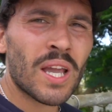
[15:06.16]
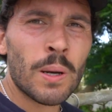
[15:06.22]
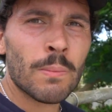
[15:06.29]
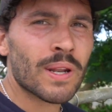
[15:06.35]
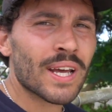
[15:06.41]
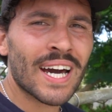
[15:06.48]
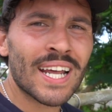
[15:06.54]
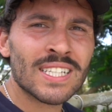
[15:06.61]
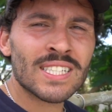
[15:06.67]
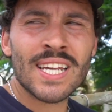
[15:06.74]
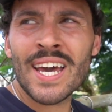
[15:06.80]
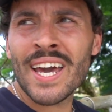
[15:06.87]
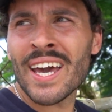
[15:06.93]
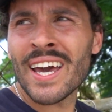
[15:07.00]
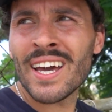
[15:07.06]
But I gotta
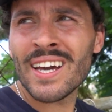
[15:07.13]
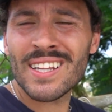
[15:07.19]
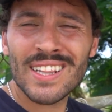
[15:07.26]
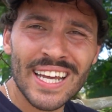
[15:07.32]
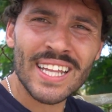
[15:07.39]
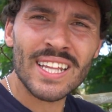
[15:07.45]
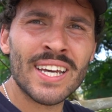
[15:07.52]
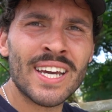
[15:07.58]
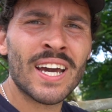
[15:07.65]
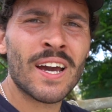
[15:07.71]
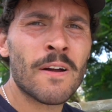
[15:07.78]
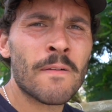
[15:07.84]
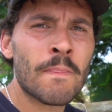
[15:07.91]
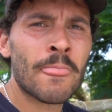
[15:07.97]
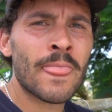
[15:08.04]
say, lately,
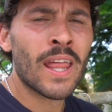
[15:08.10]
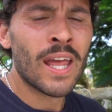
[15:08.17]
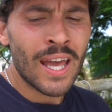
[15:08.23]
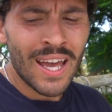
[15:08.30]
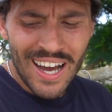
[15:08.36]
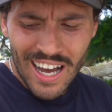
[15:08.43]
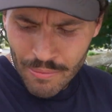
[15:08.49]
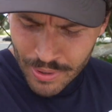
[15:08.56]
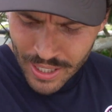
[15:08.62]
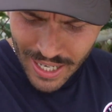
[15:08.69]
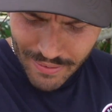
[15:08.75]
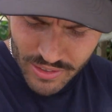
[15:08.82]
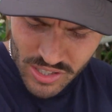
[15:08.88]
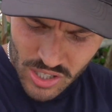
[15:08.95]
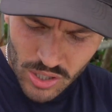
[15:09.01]
I've been
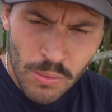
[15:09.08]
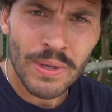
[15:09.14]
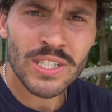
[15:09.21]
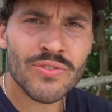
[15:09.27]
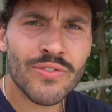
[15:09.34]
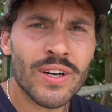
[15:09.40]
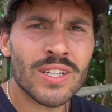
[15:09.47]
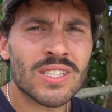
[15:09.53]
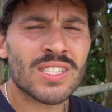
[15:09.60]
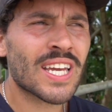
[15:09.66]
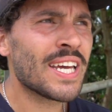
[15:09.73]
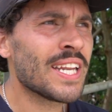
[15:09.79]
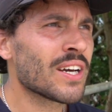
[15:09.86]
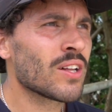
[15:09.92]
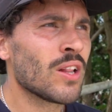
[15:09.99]
having so much fun
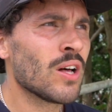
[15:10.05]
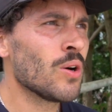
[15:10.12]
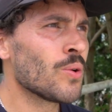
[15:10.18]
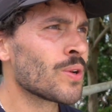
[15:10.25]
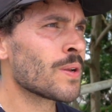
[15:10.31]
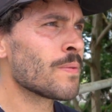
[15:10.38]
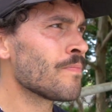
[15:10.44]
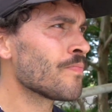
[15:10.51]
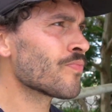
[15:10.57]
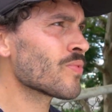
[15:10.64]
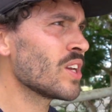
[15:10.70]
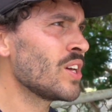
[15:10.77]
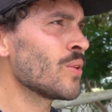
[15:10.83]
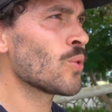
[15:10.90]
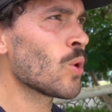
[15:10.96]
skating alone.
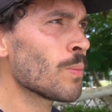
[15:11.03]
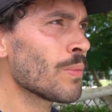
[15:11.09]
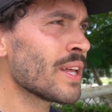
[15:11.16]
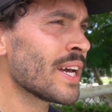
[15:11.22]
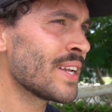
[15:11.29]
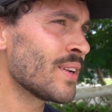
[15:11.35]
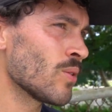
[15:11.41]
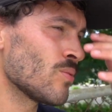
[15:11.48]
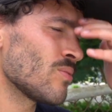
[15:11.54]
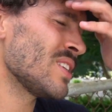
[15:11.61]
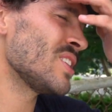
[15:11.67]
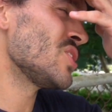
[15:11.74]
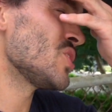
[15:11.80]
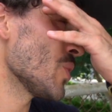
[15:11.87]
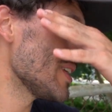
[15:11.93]
You know, normally I don't
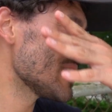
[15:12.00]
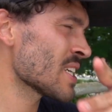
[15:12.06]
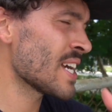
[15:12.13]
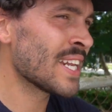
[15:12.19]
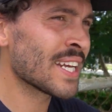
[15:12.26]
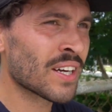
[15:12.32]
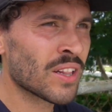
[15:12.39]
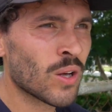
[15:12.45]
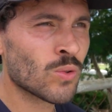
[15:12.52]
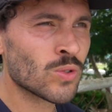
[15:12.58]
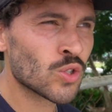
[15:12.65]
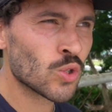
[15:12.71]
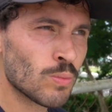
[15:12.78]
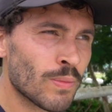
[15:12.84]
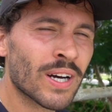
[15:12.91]
enjoy skating alone
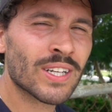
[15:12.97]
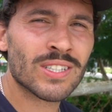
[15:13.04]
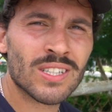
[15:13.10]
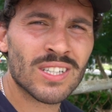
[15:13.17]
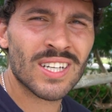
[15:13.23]
too much.